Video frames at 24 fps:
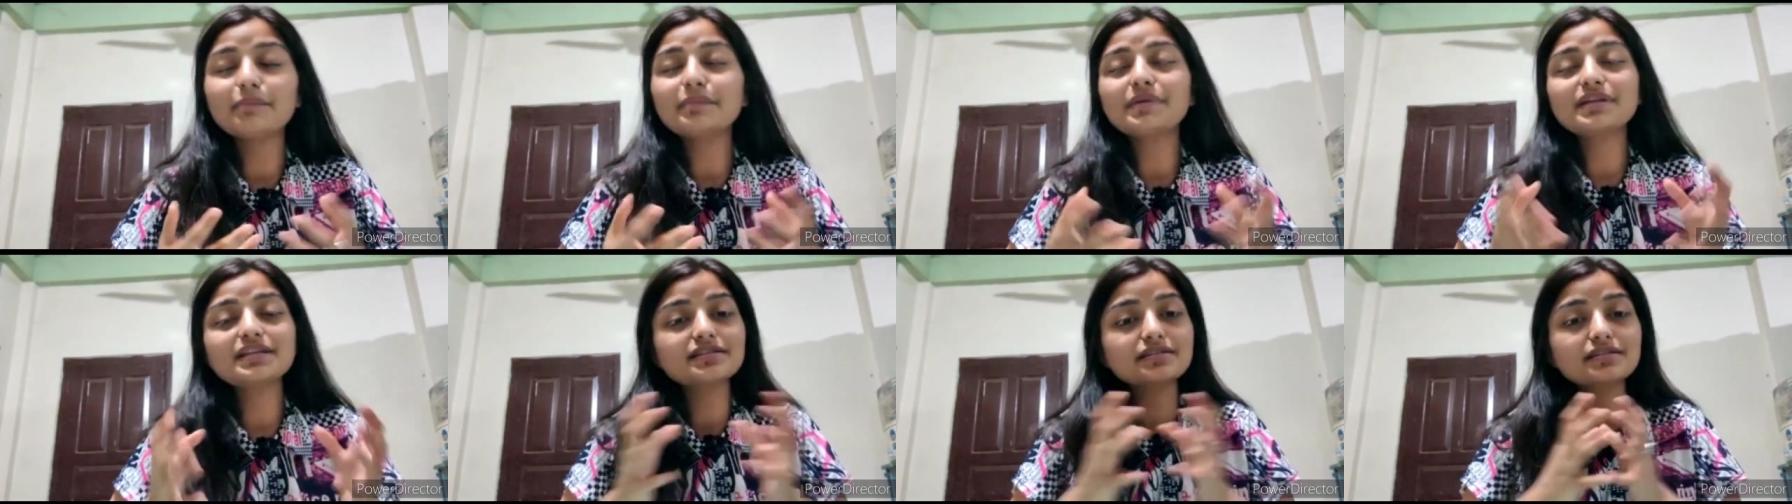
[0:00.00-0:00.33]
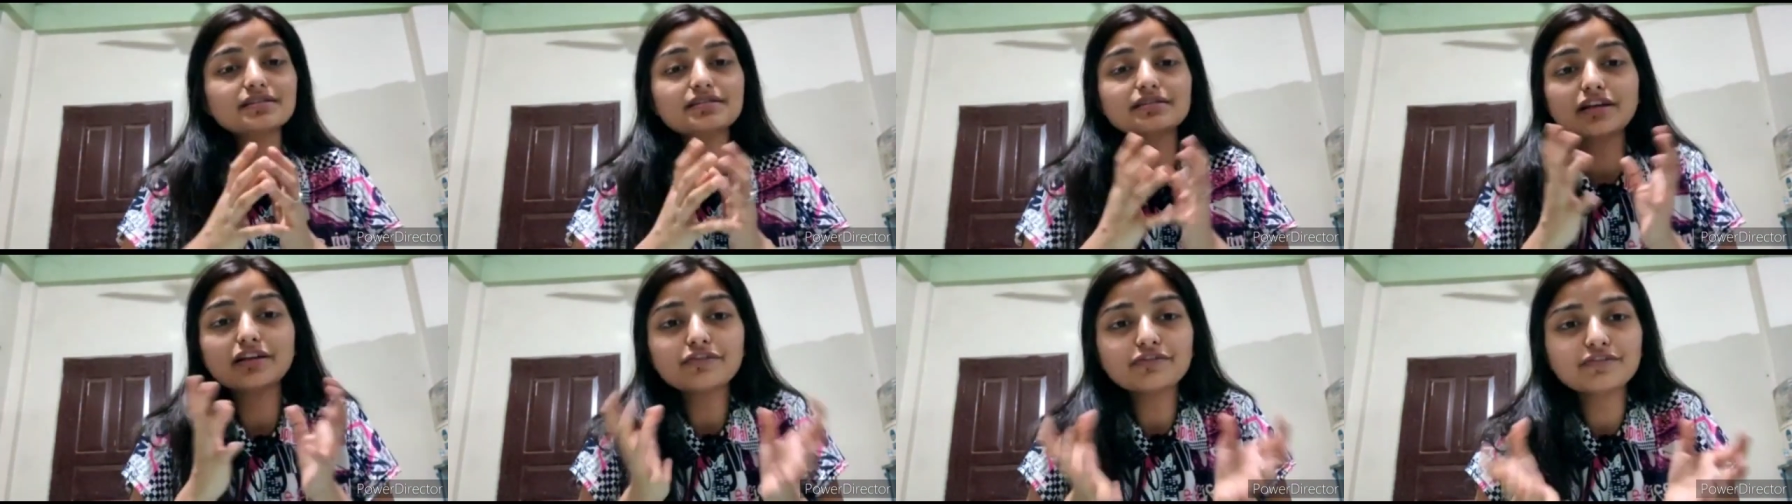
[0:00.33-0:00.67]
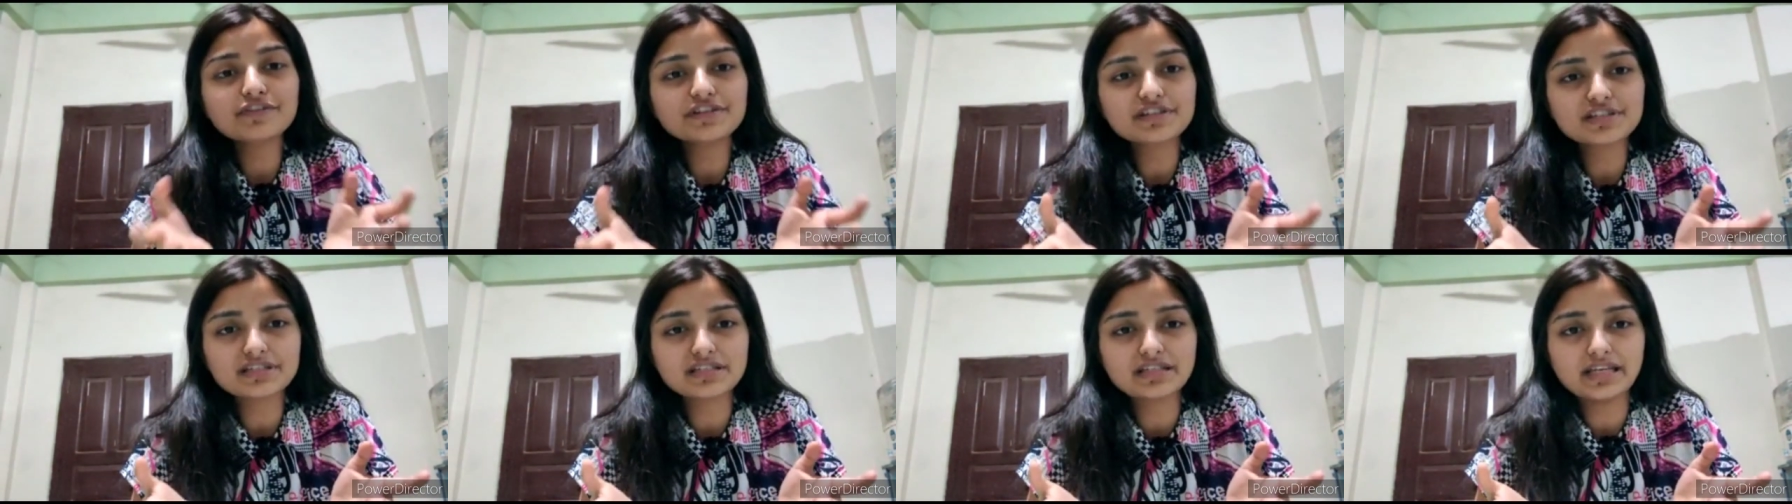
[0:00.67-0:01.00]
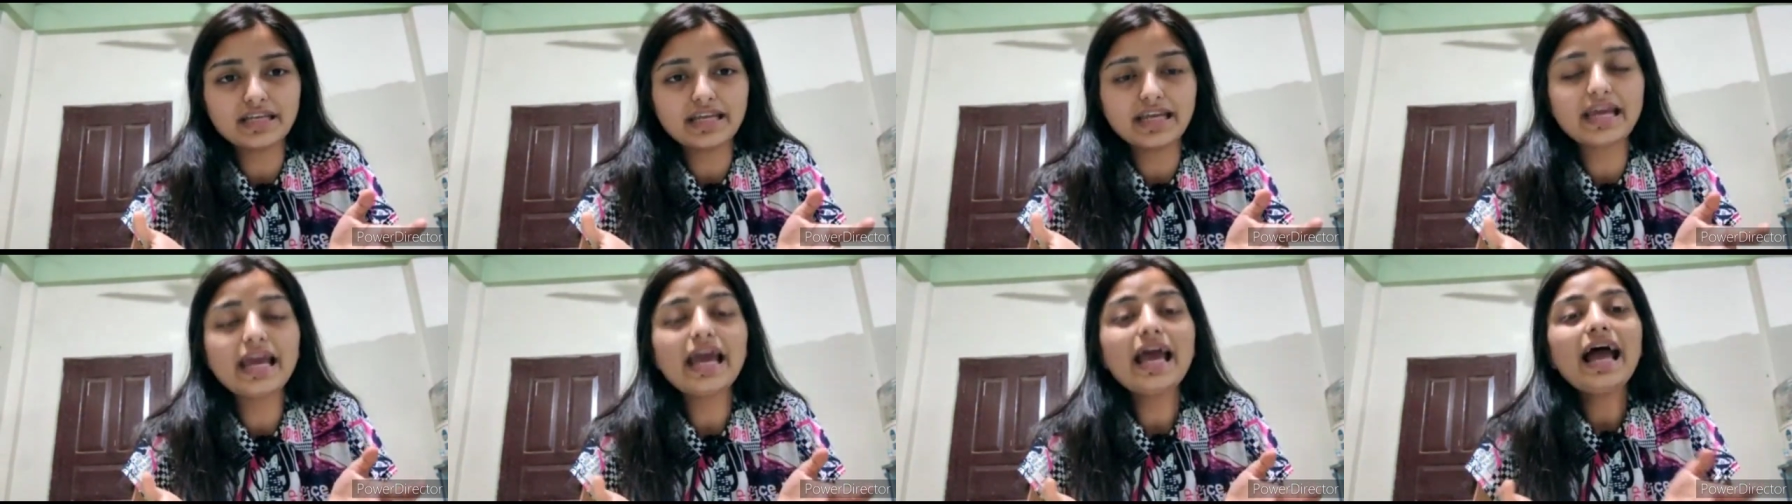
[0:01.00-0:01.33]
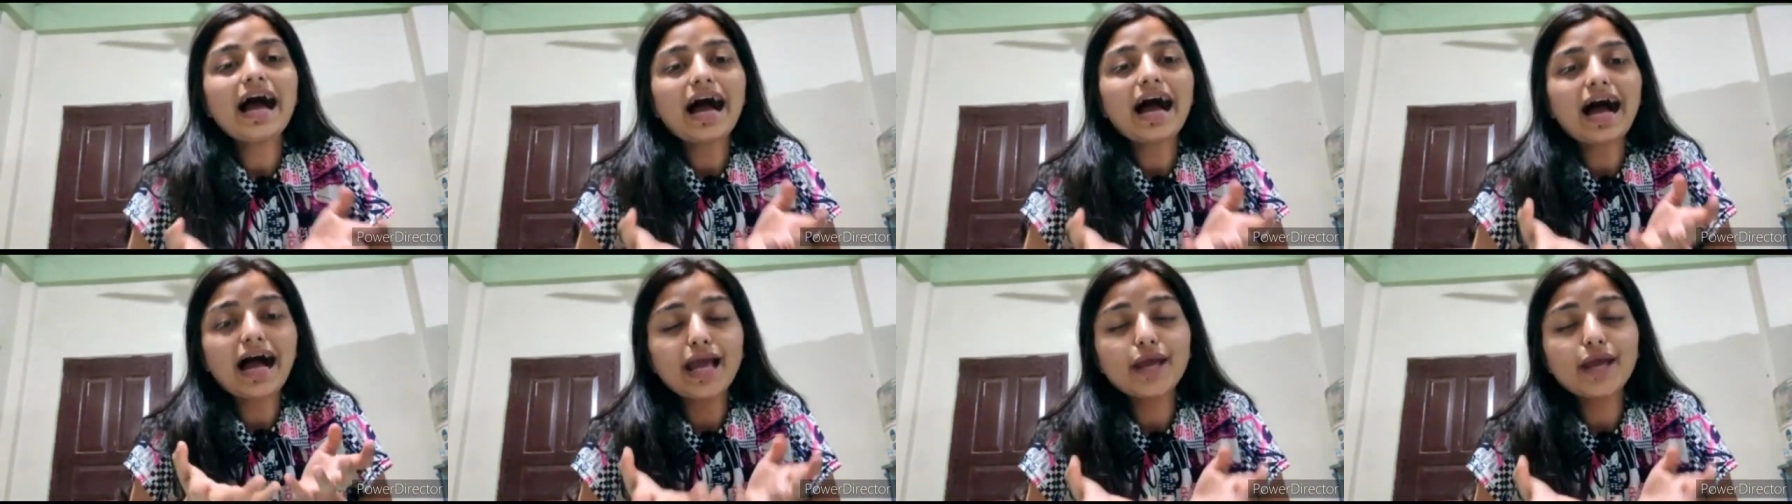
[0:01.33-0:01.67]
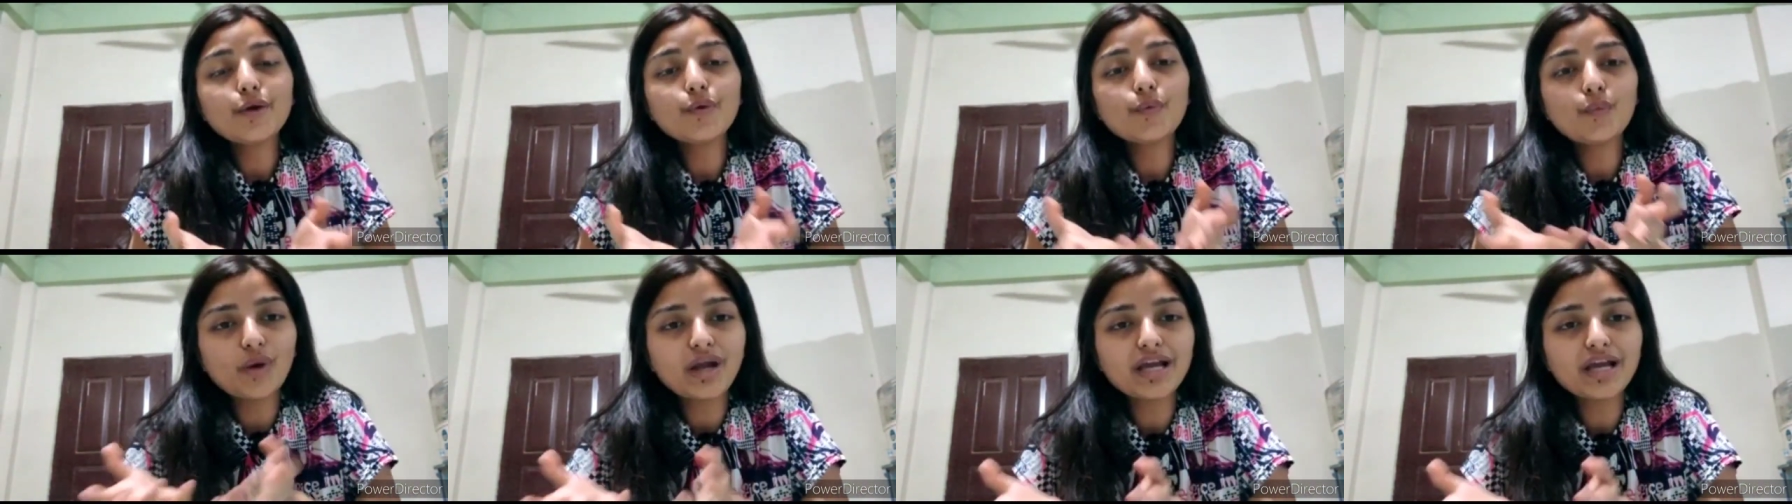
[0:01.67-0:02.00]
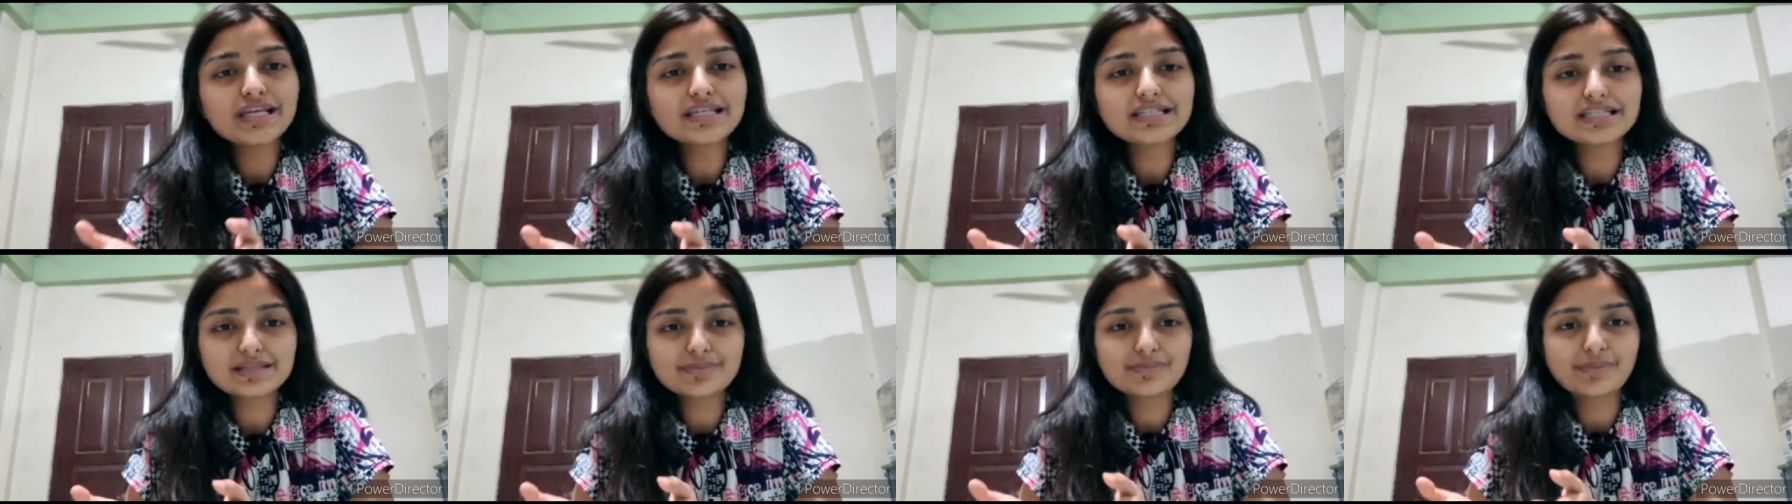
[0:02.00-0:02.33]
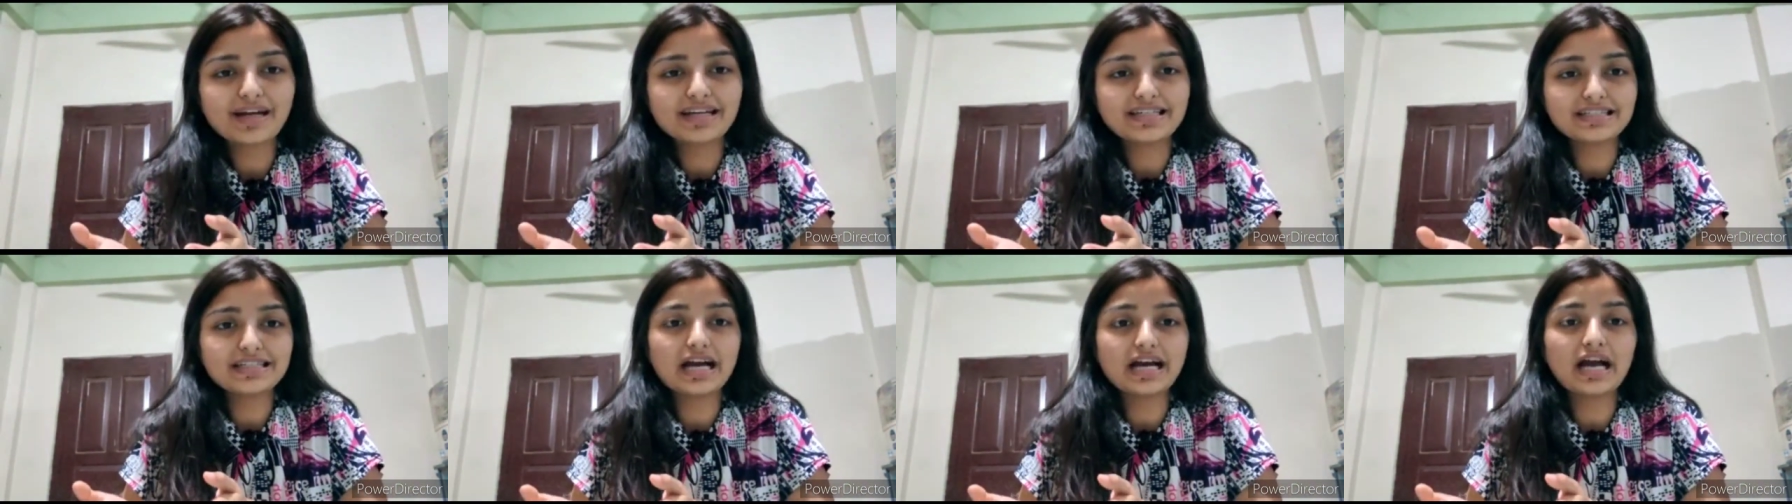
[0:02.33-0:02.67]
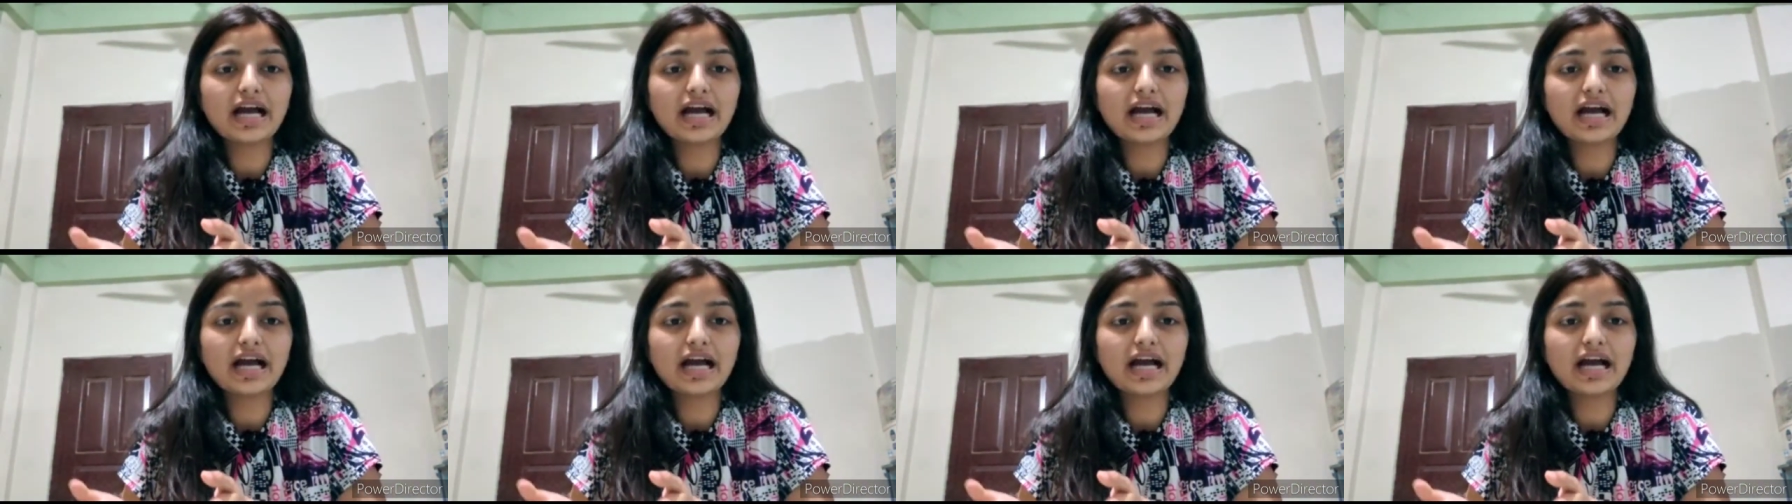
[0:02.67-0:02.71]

I mean selfishly, I waste my